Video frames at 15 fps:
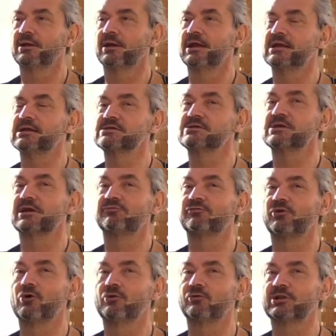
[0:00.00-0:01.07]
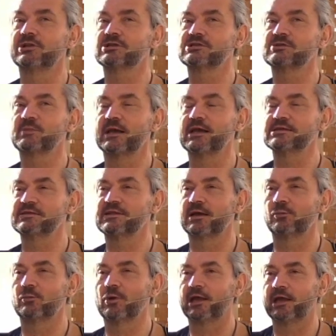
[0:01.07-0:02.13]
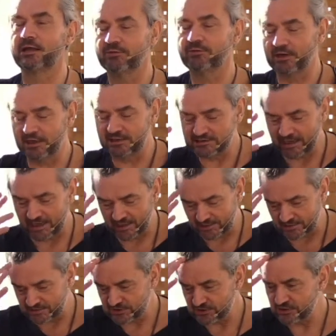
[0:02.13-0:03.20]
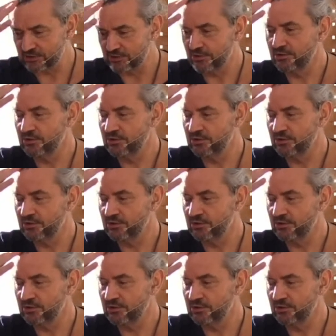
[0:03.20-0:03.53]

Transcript: is involved in space in that way, then it tends